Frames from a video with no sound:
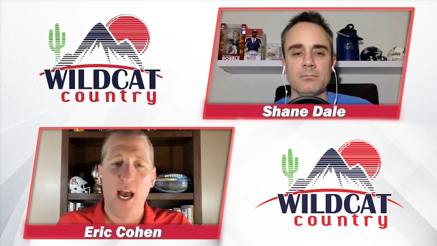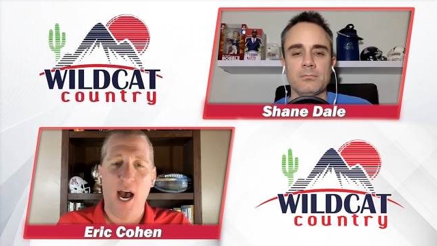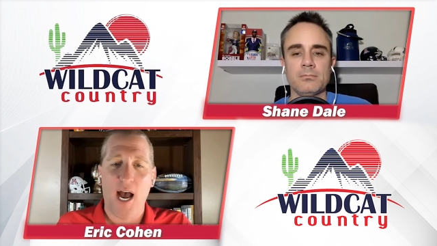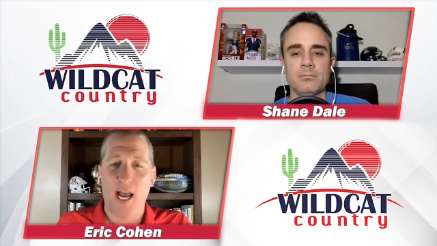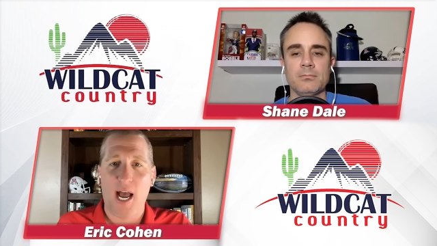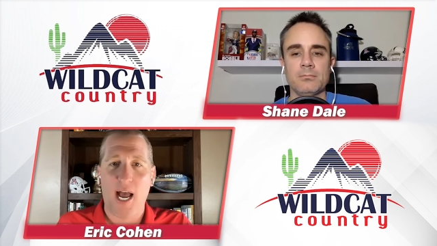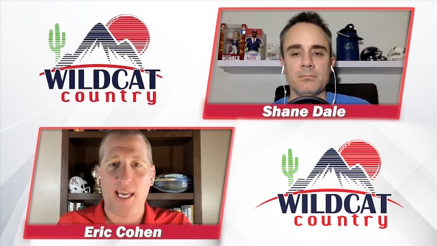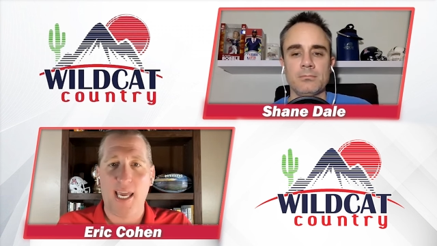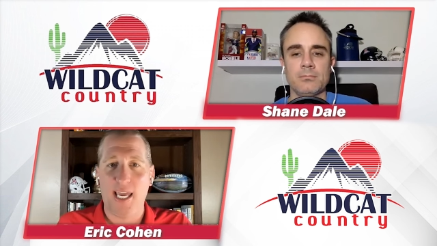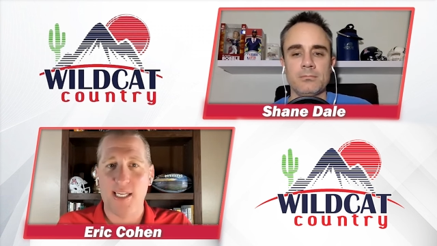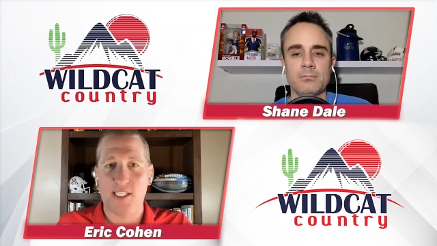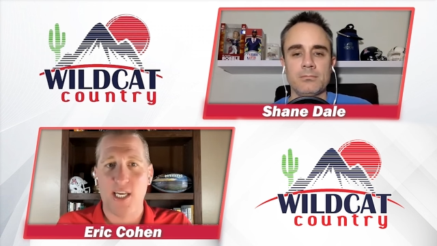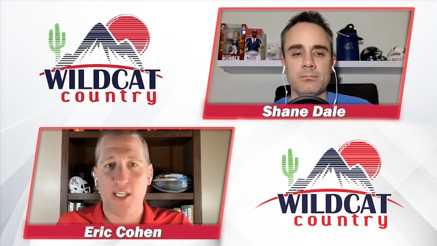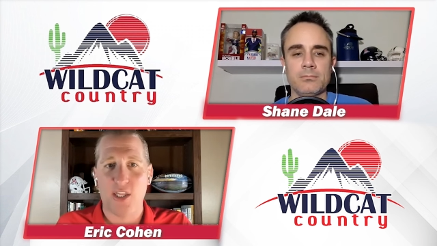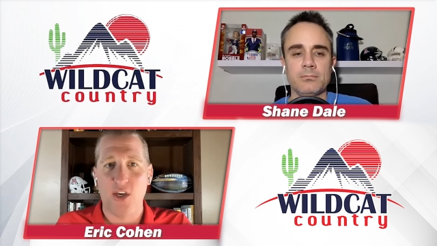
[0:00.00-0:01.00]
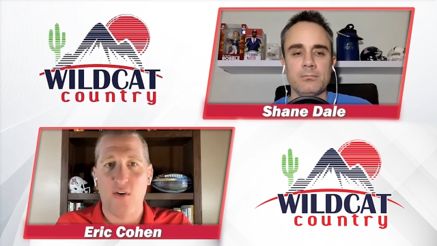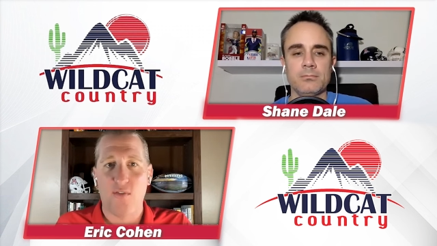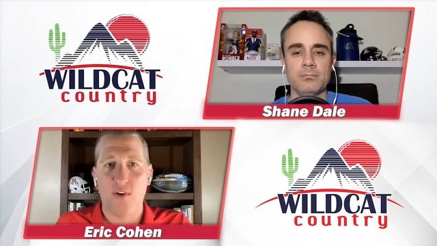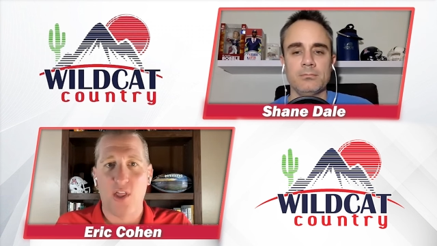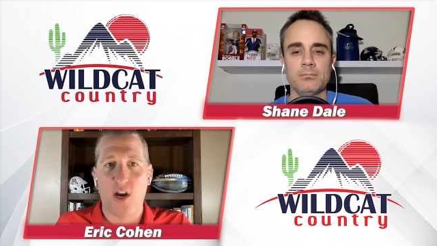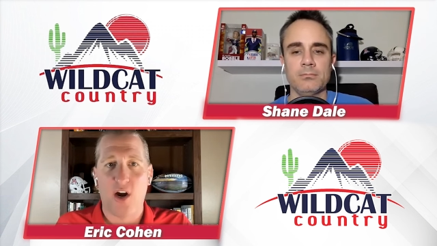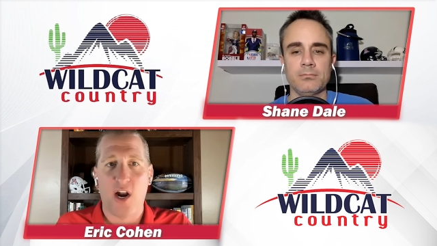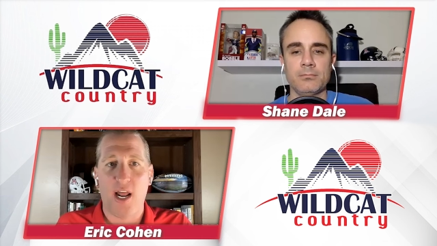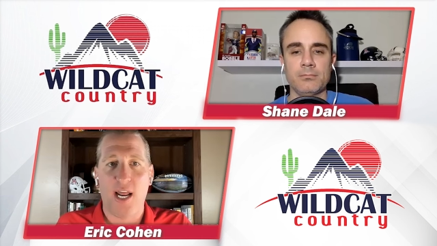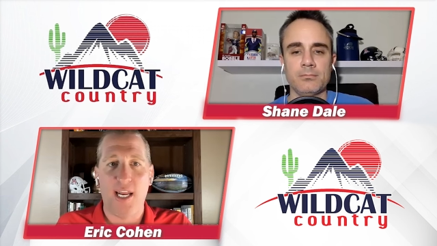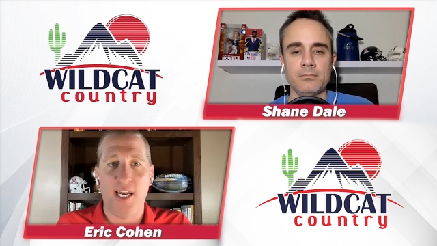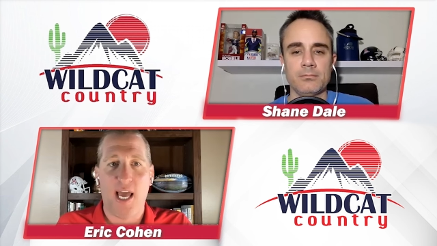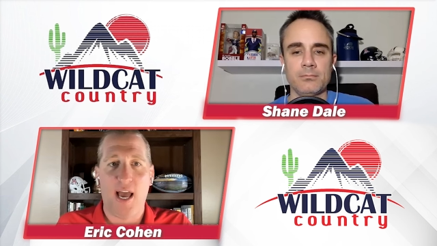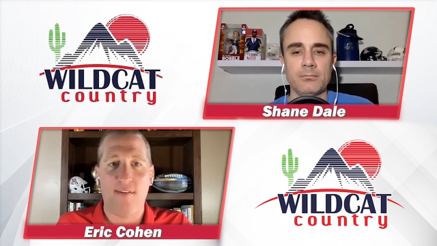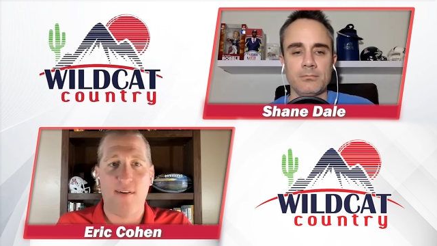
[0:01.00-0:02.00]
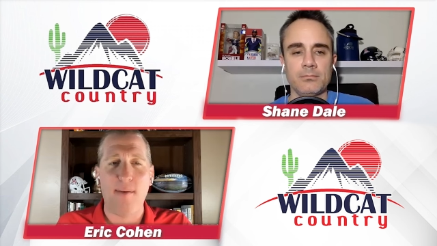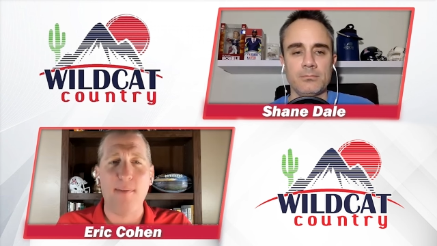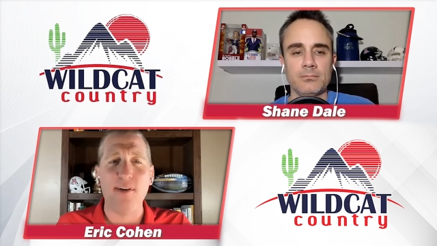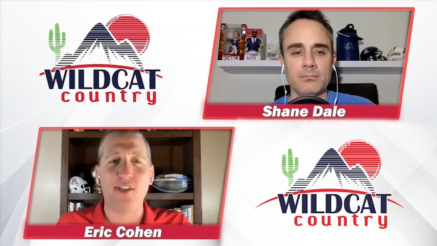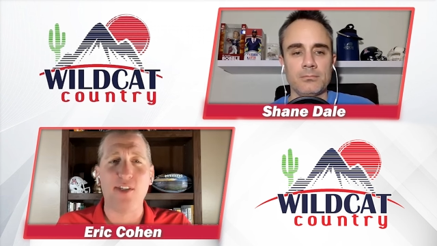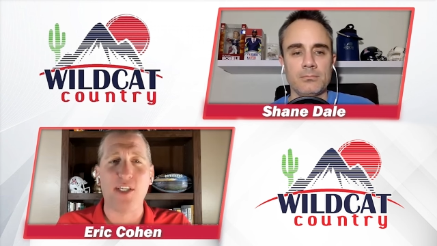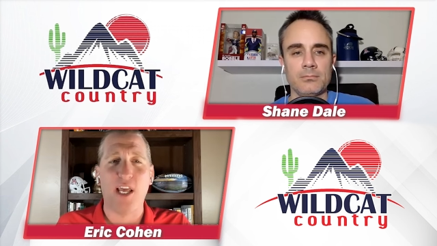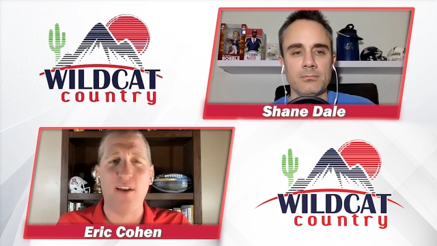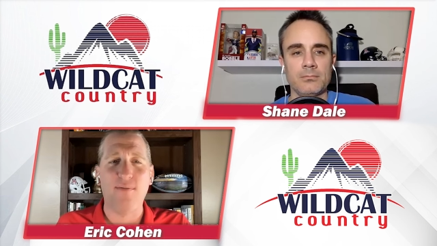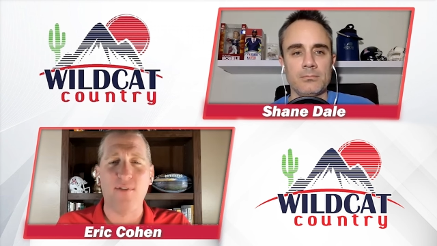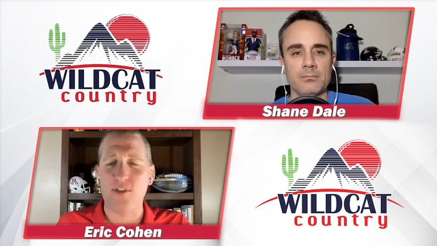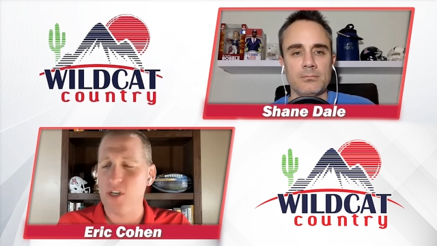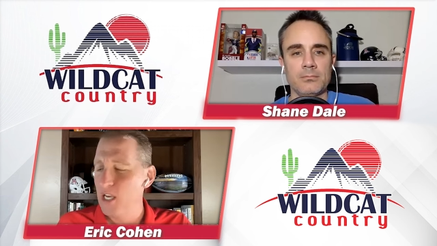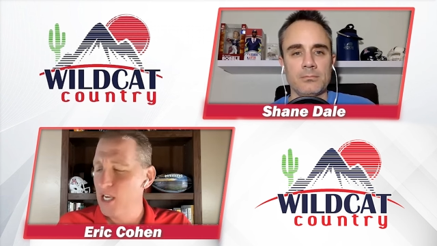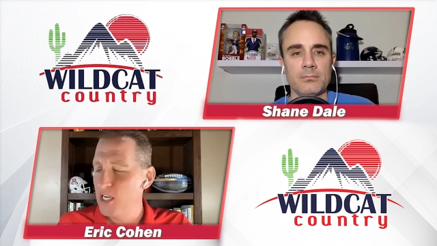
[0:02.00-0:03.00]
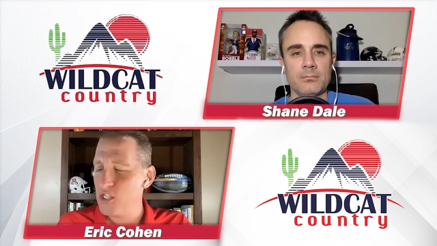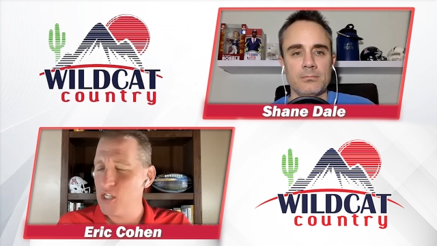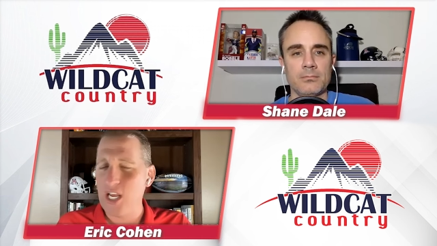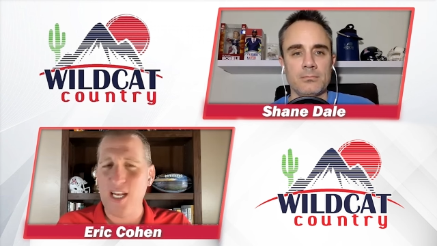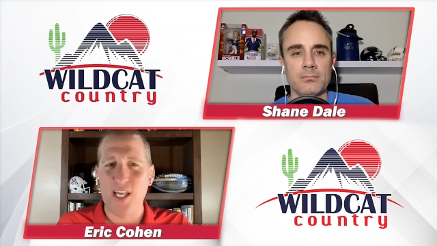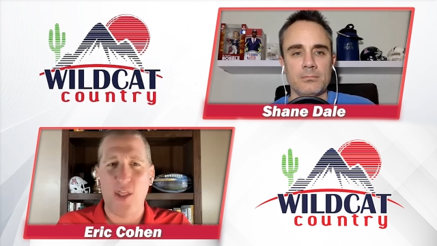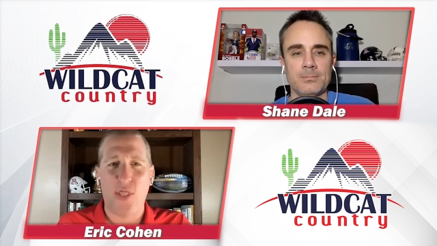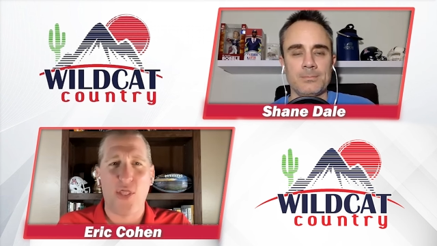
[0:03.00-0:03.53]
Speaker 1: I, I can't take the over there at eight and a half. How about Stanford Shane at